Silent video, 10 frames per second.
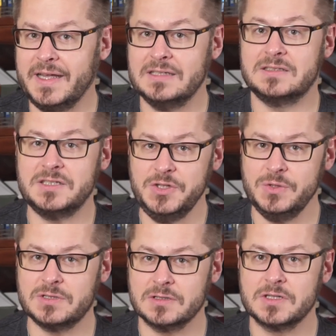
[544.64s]
against
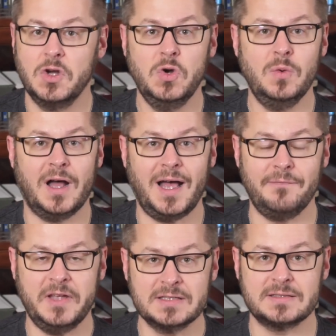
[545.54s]
users who
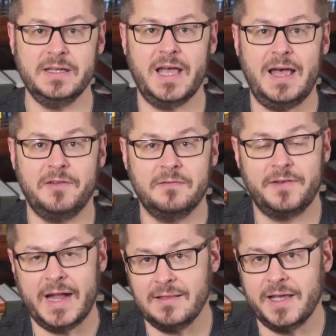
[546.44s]
obviously haven't
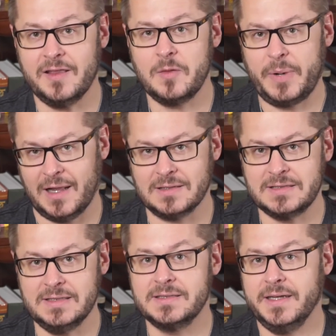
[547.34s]
violated the
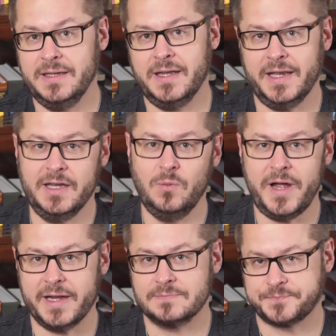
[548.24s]
policies in any
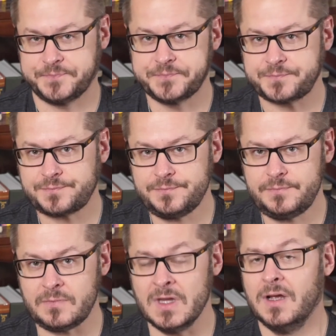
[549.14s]
way.
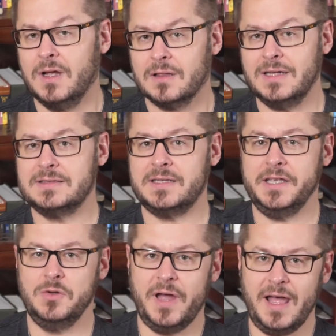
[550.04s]
Let's say
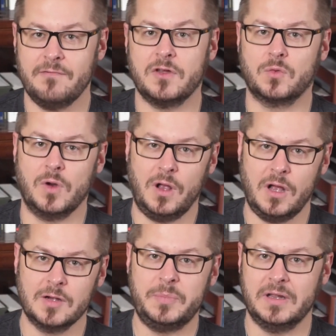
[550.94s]
you have the
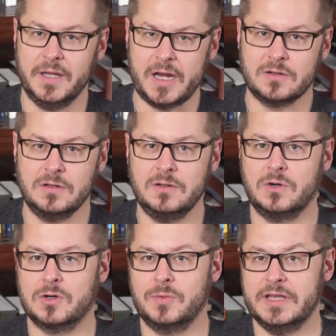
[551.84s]
wrong political
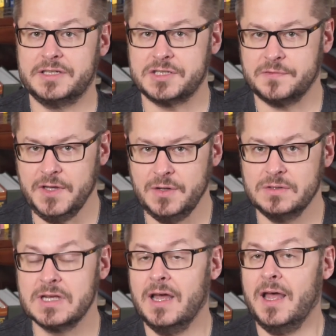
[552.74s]
or religious
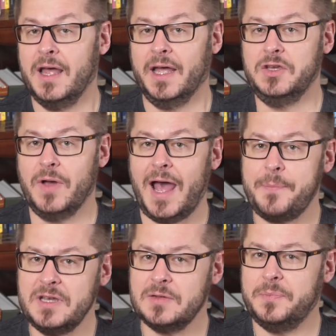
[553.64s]
views, and you
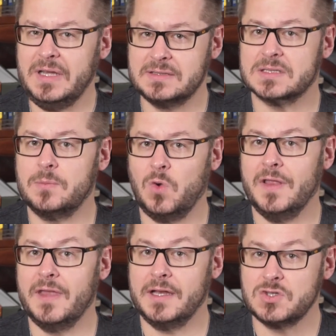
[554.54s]
happen to be
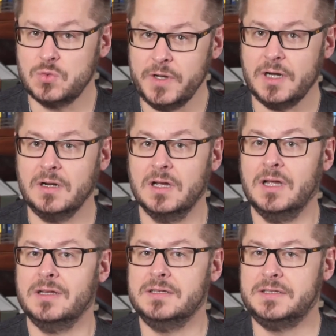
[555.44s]
someone that Twitter
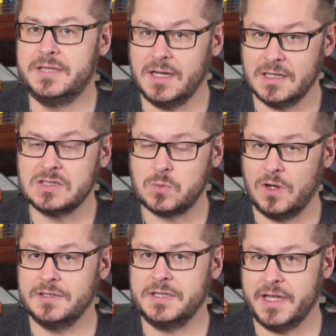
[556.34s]
does
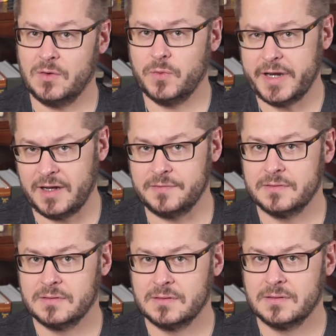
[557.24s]
want to get rid of.